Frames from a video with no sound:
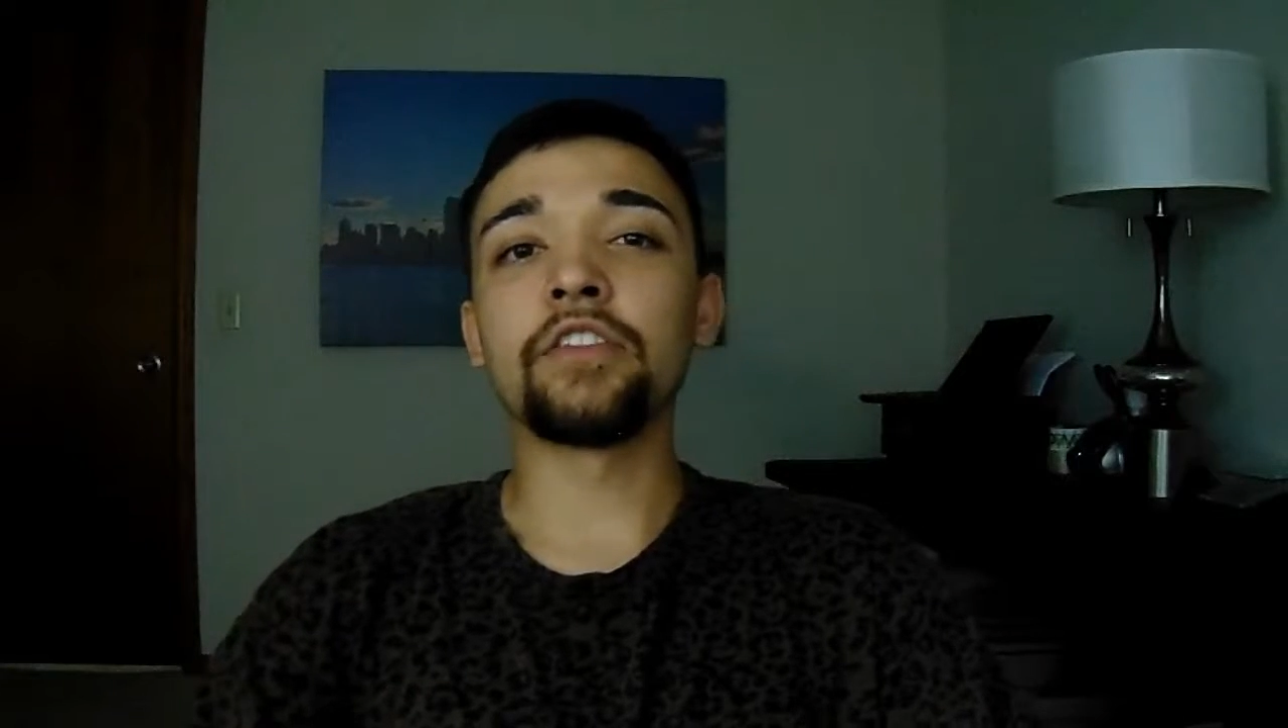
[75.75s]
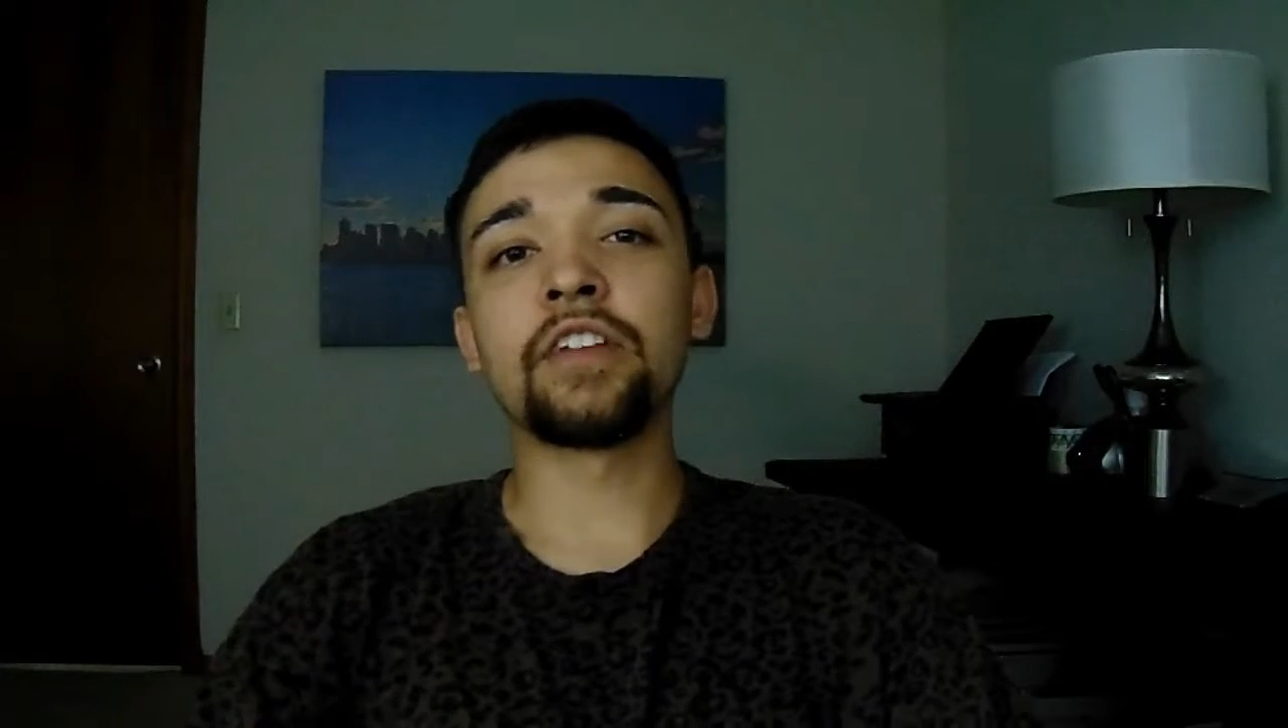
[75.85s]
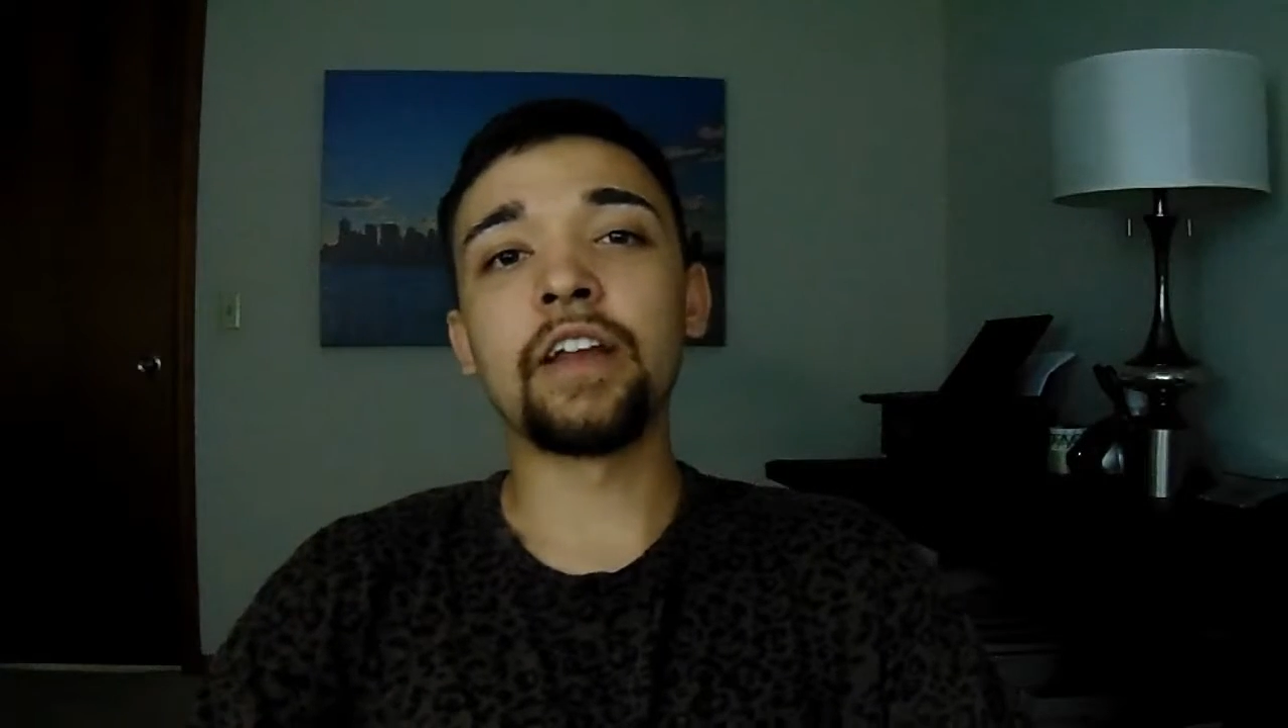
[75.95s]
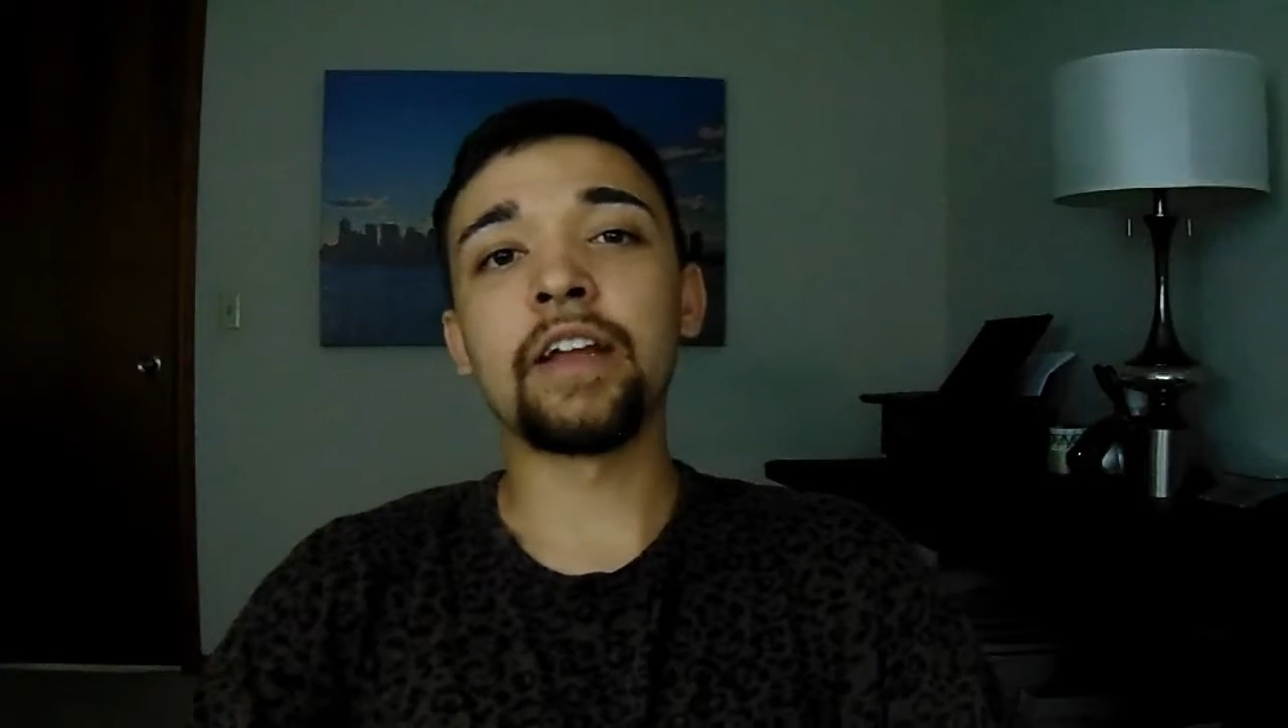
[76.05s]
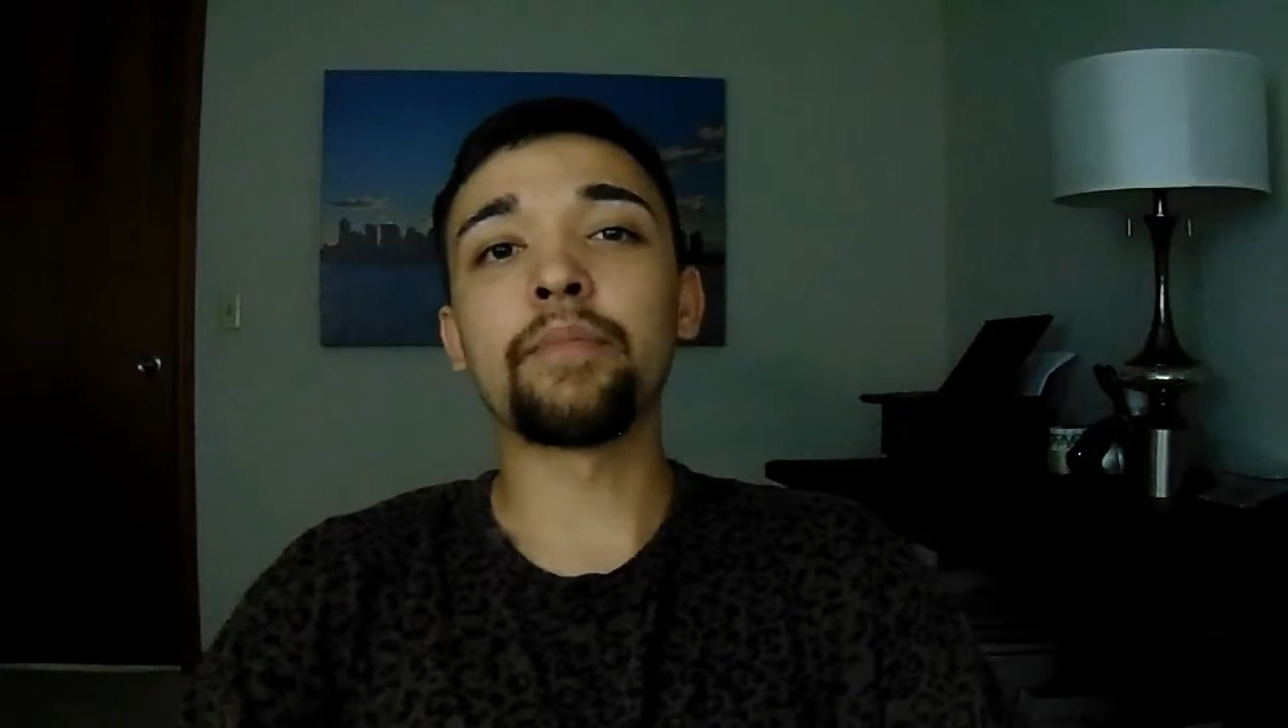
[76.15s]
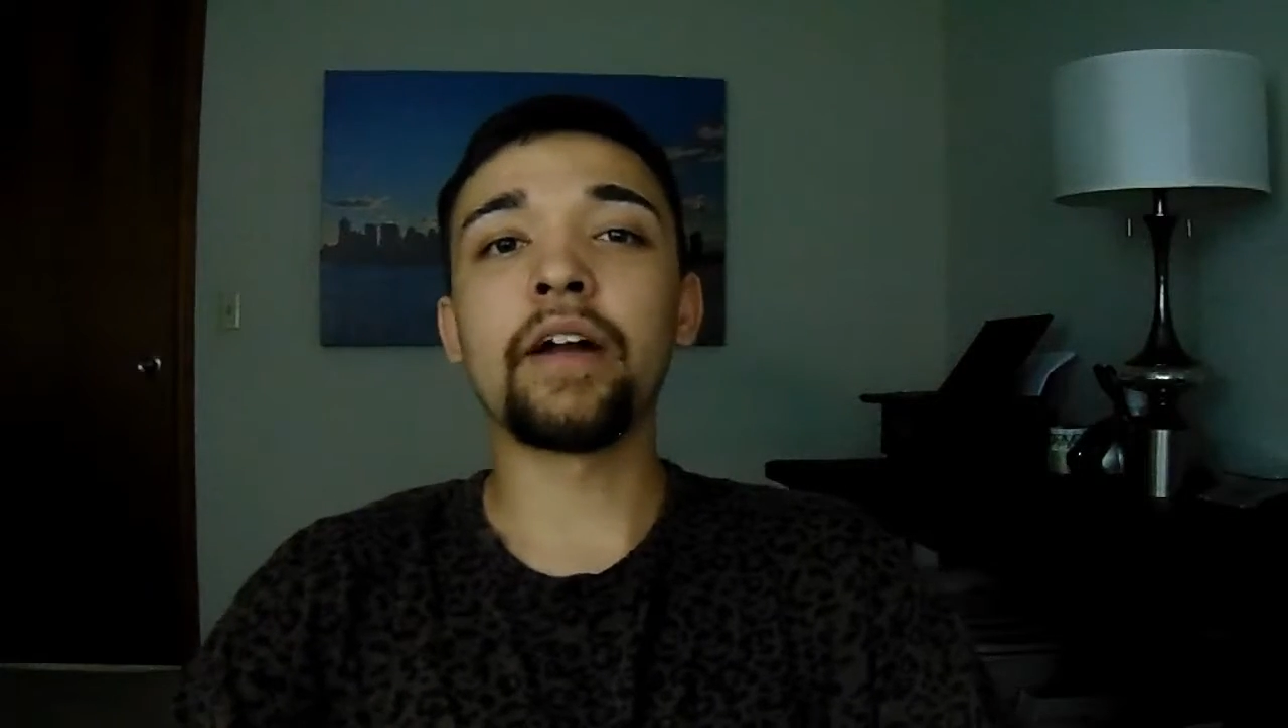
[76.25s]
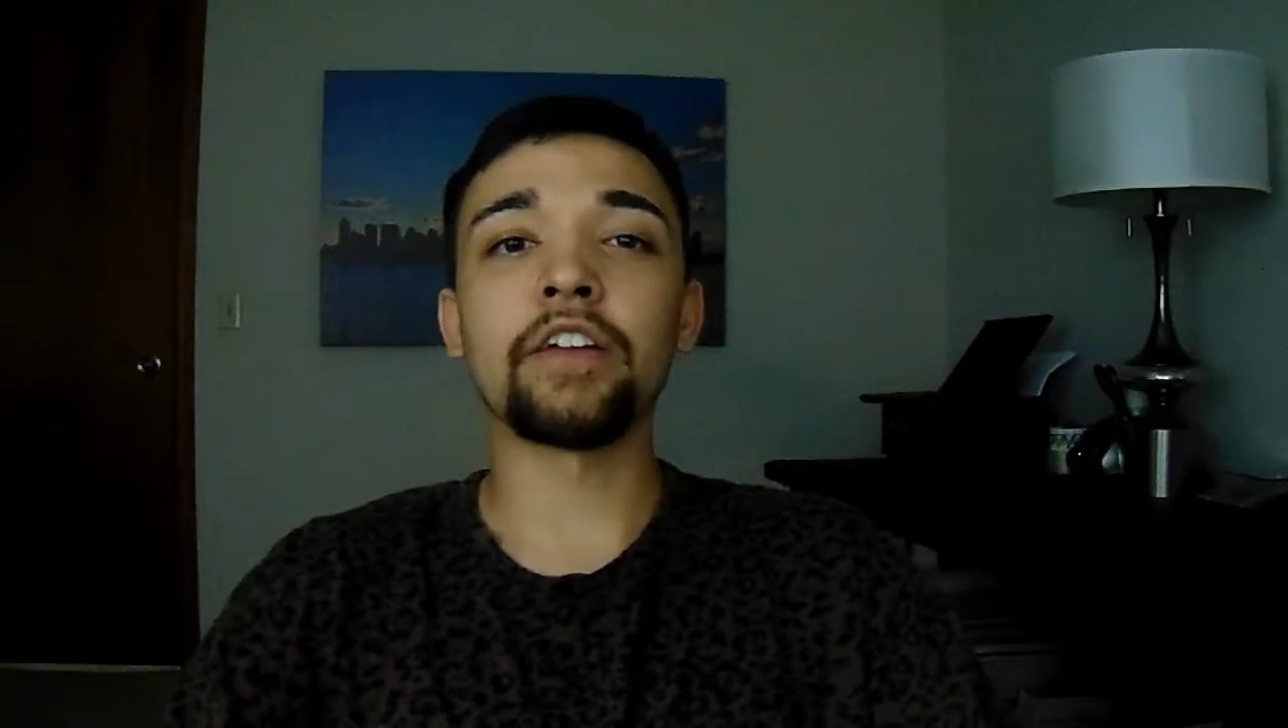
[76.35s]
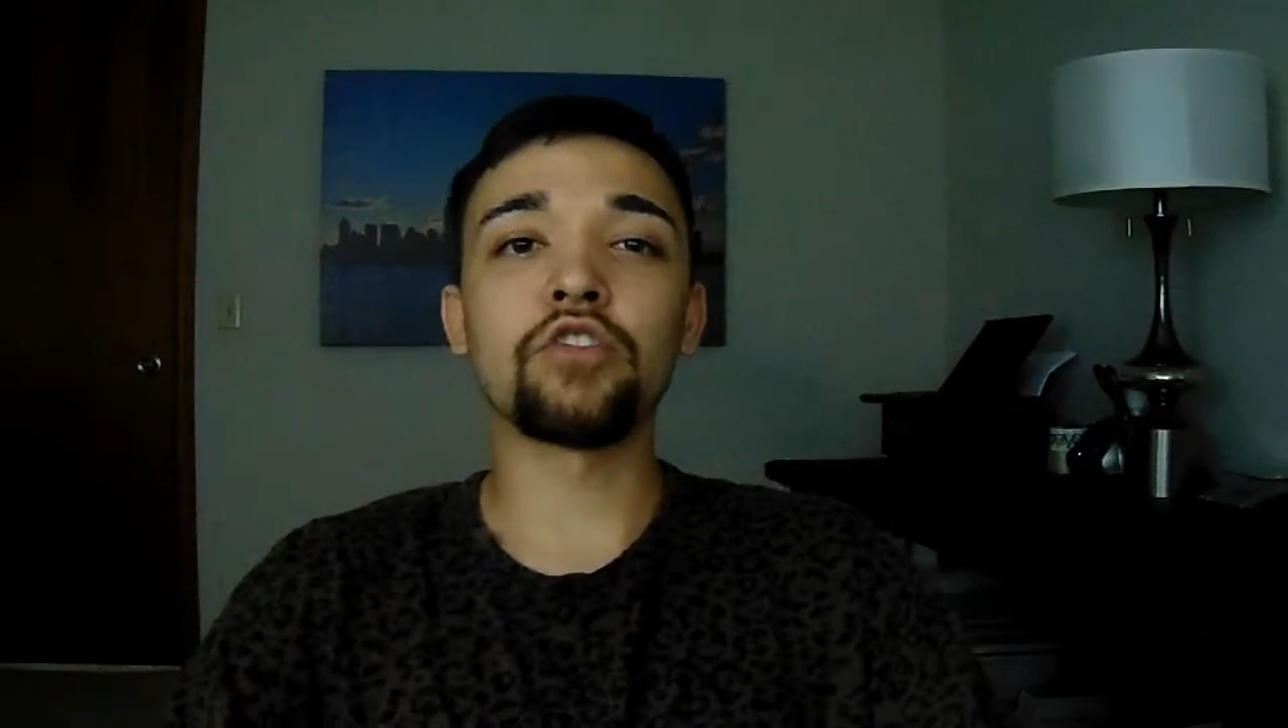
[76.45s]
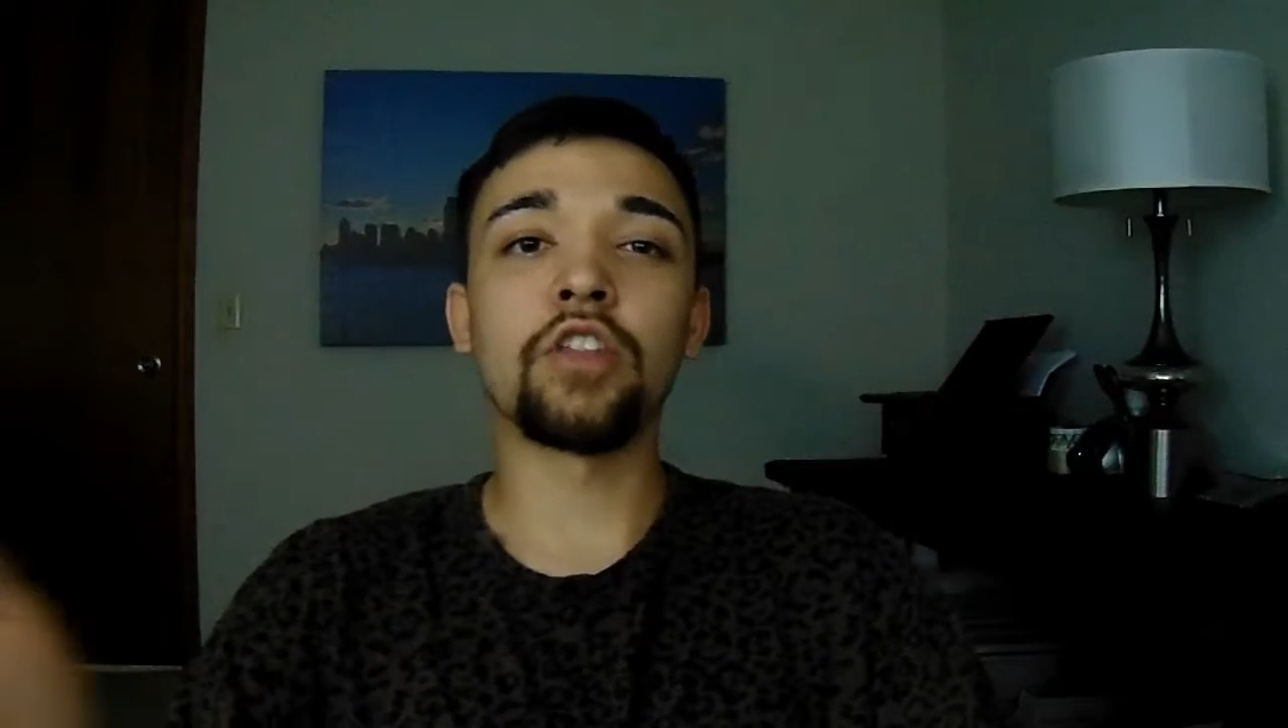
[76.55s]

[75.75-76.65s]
You're sending in products